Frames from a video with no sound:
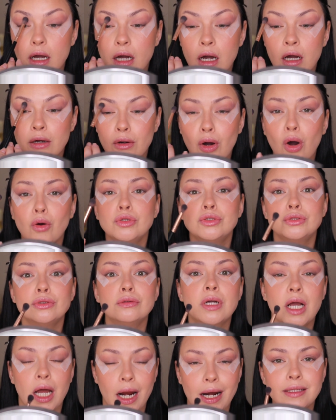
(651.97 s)

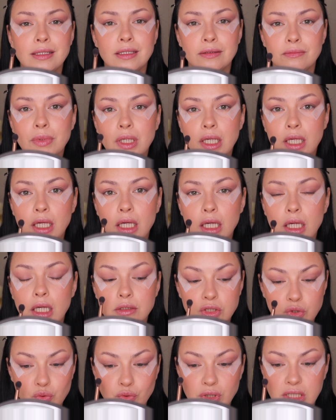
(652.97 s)
Also, Cardi B
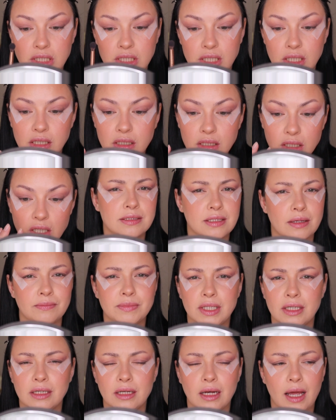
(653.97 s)
tweeted
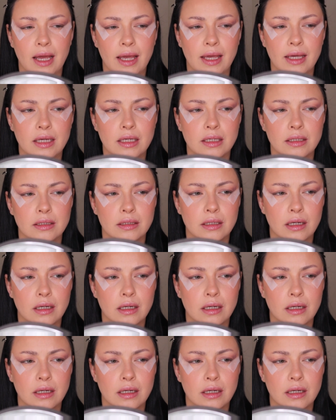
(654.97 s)
something like,